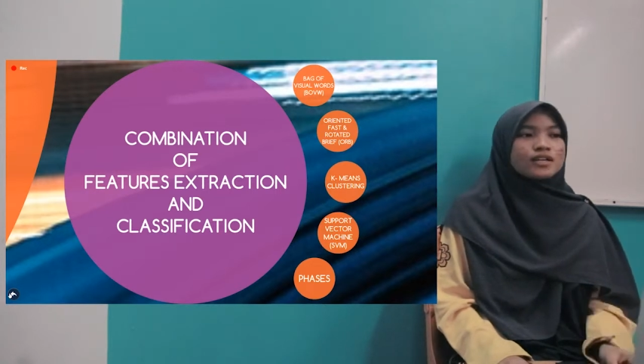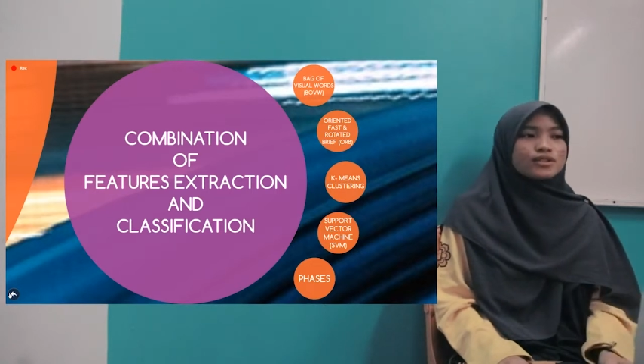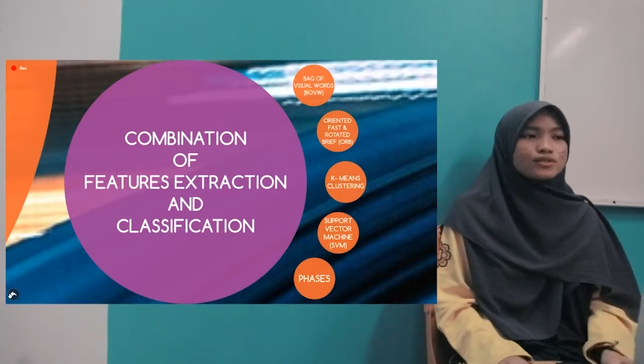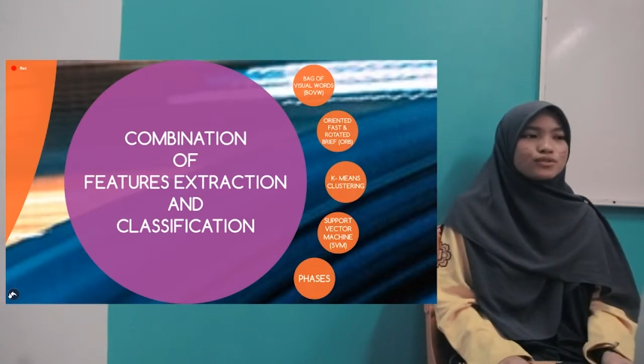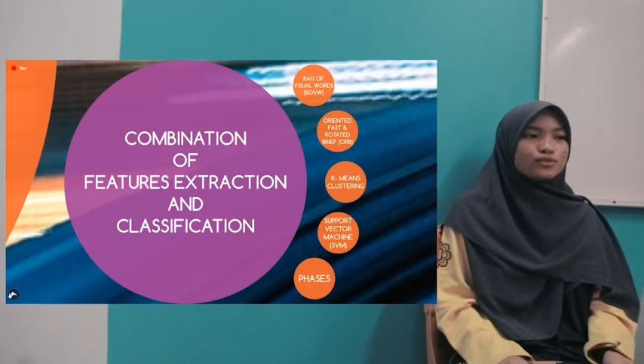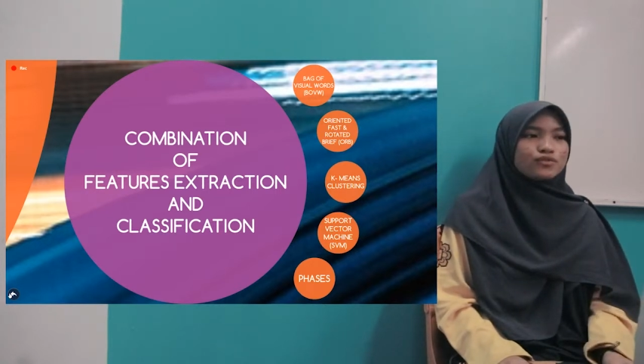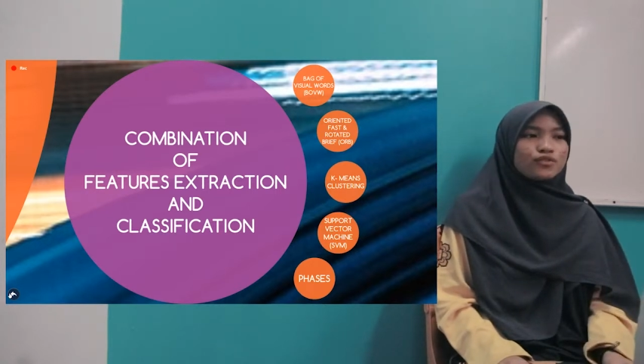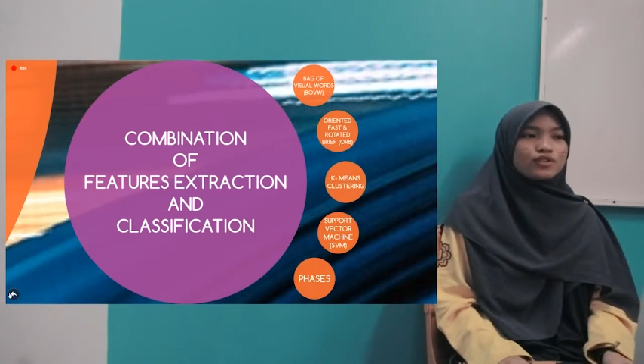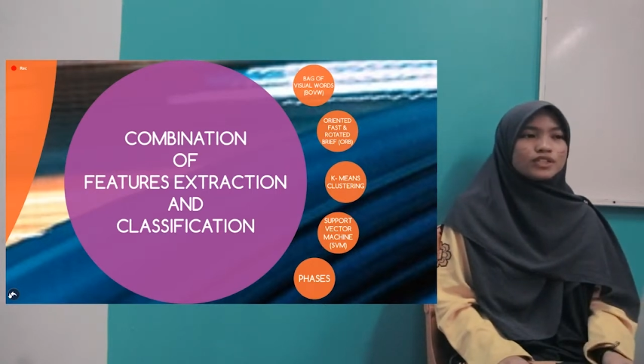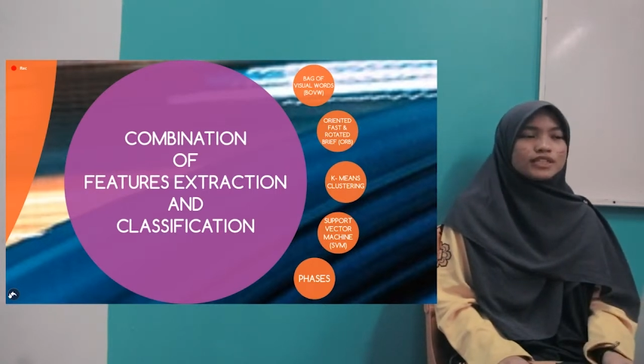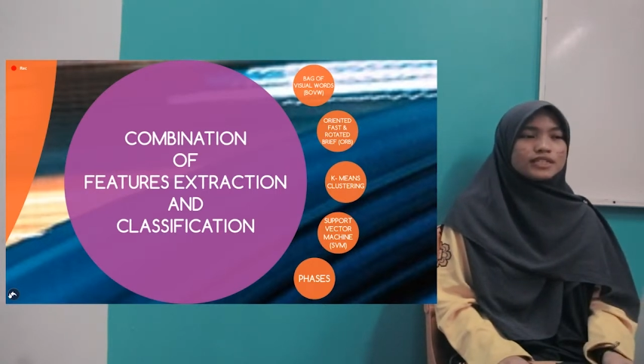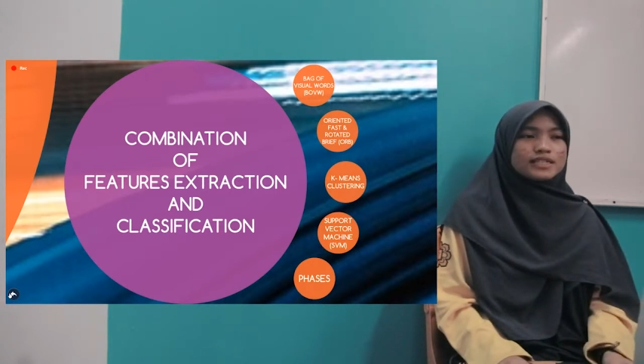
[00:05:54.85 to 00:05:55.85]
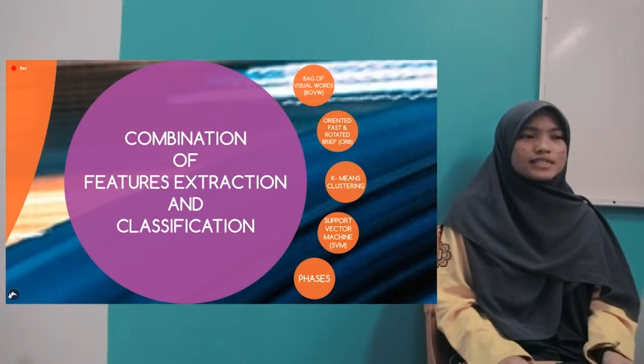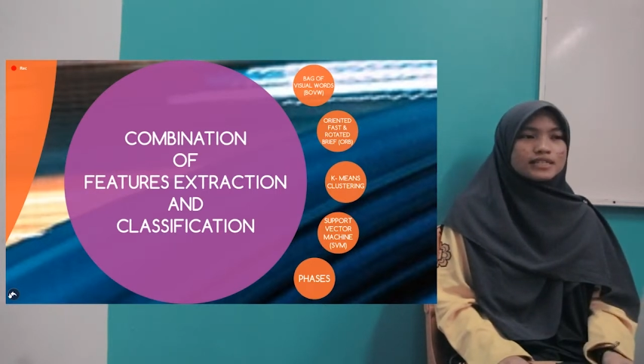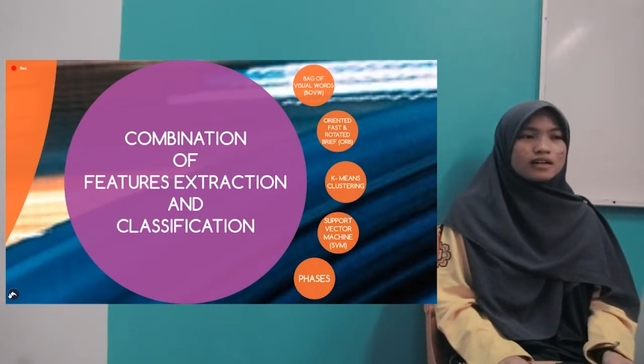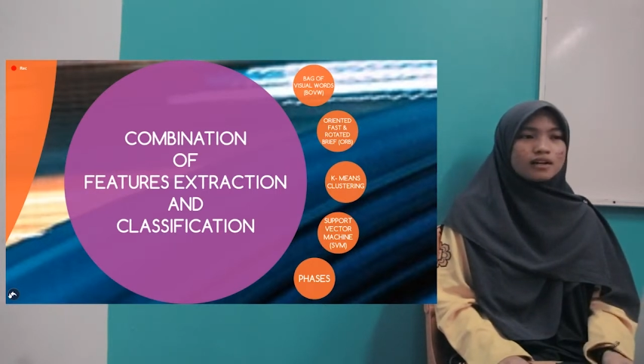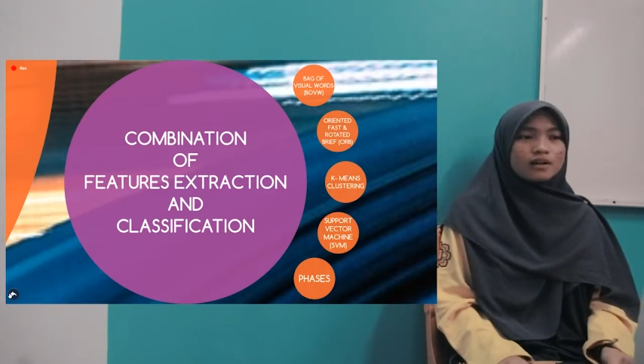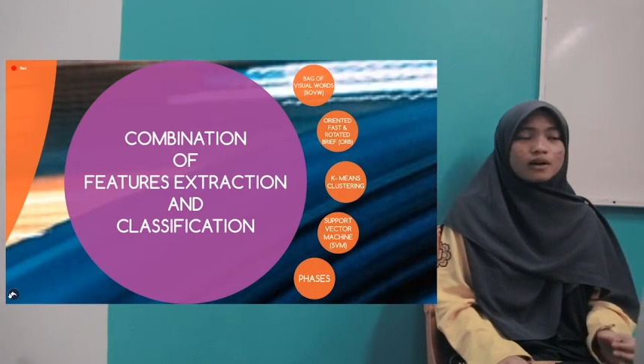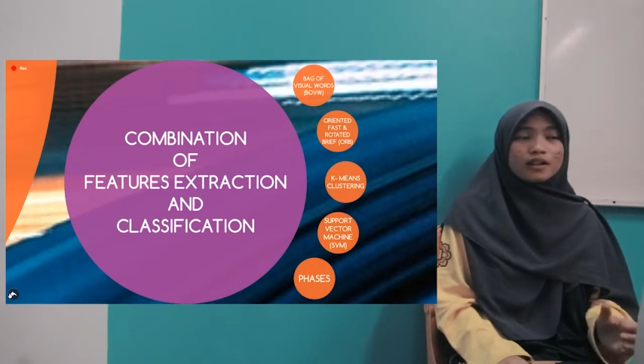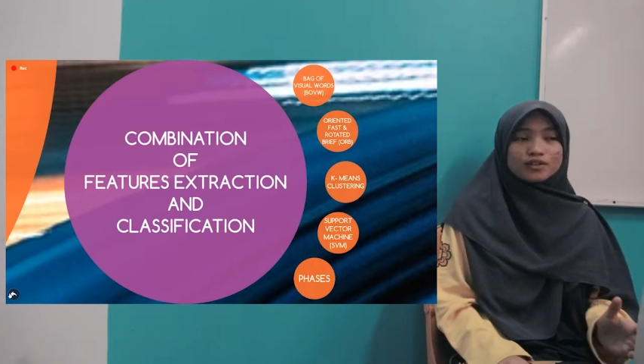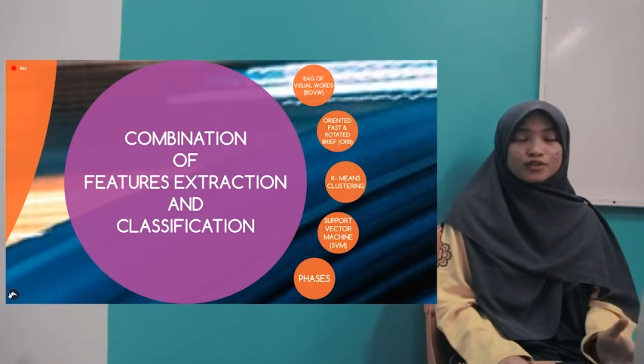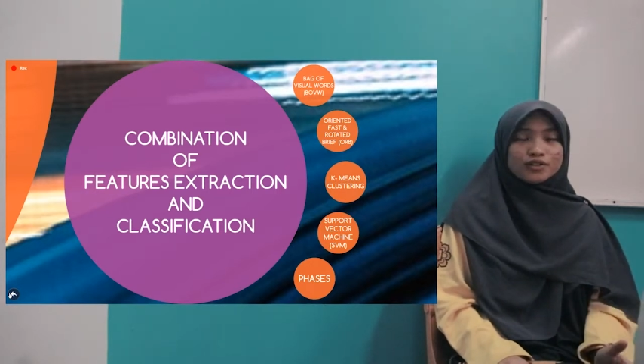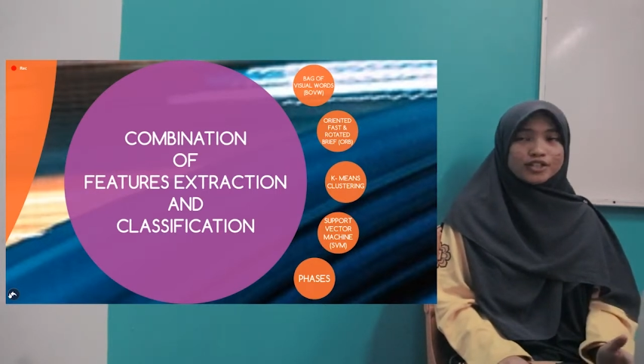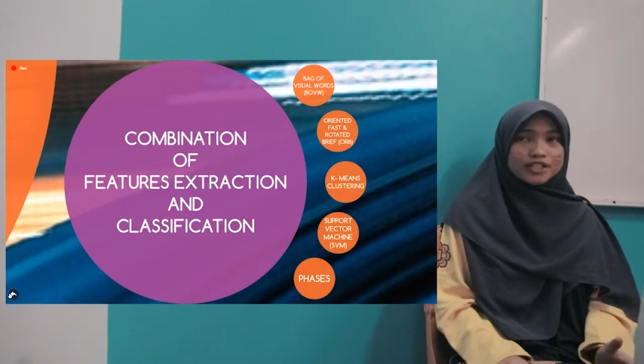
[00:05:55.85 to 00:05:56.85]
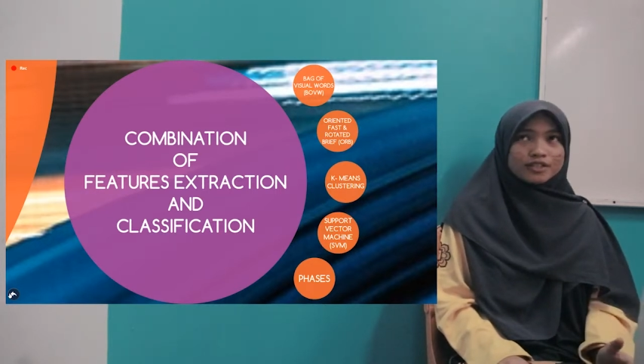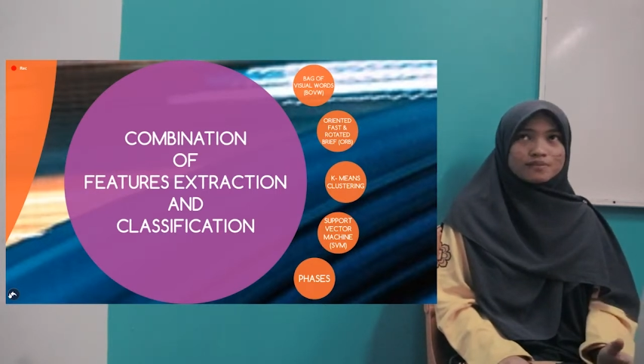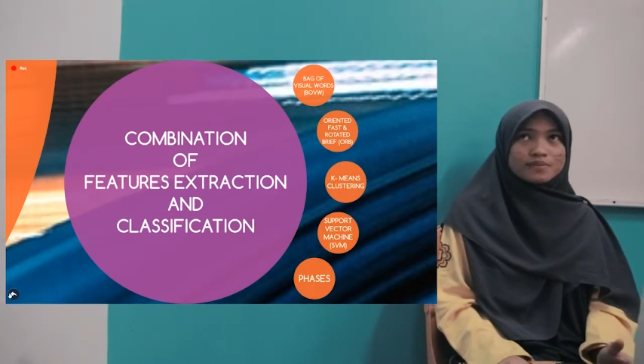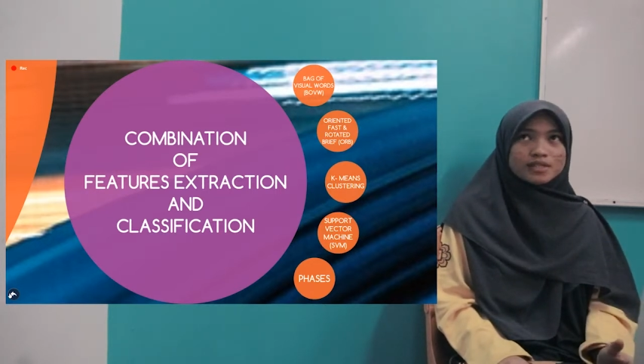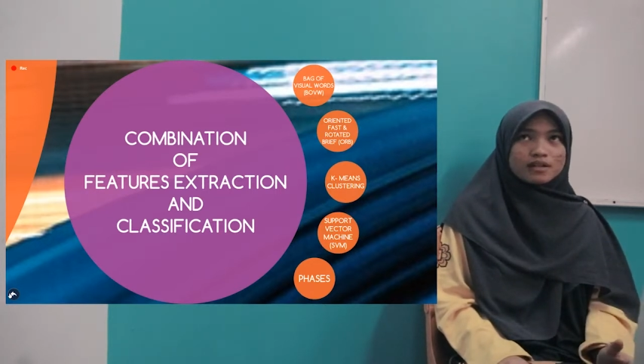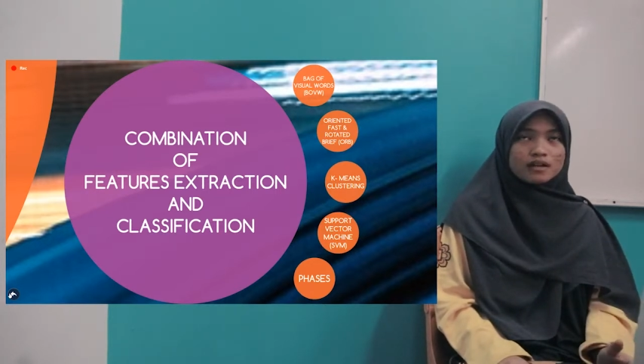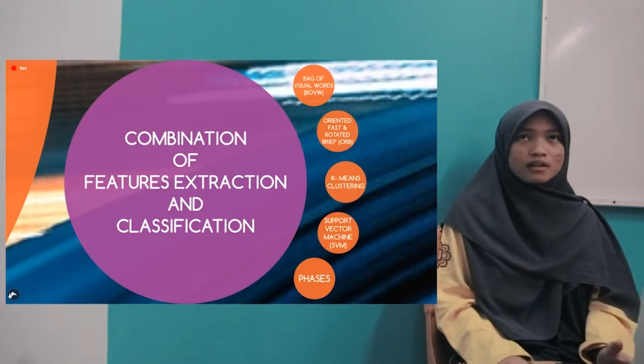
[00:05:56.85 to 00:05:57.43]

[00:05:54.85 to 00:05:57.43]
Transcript: So for these algorithms,